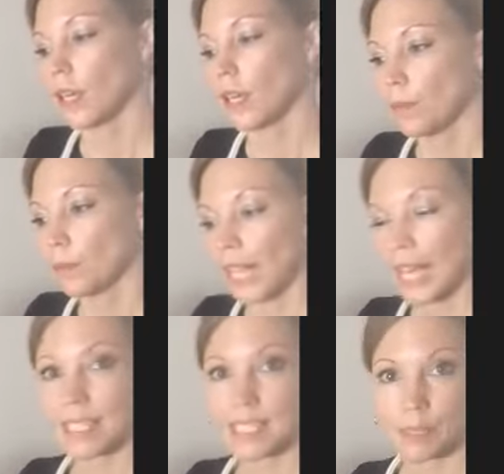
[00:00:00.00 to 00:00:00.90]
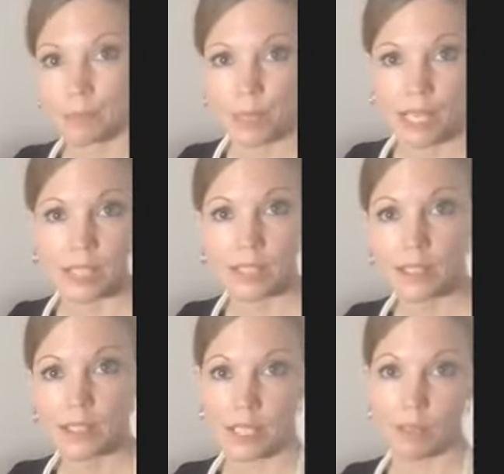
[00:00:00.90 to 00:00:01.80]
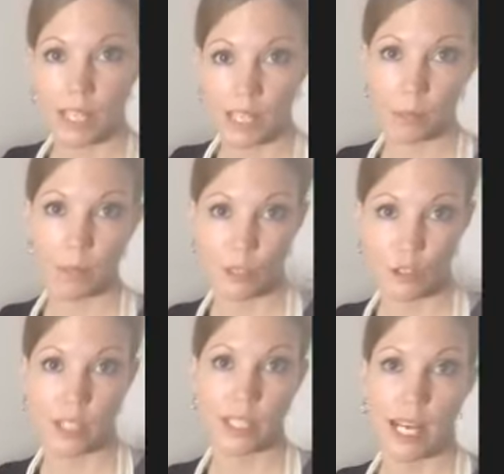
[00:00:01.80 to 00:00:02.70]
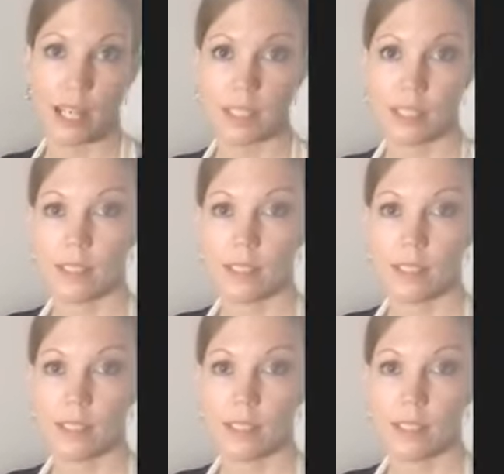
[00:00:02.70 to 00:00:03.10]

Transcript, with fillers: plastic bins like if i get a bunch of salad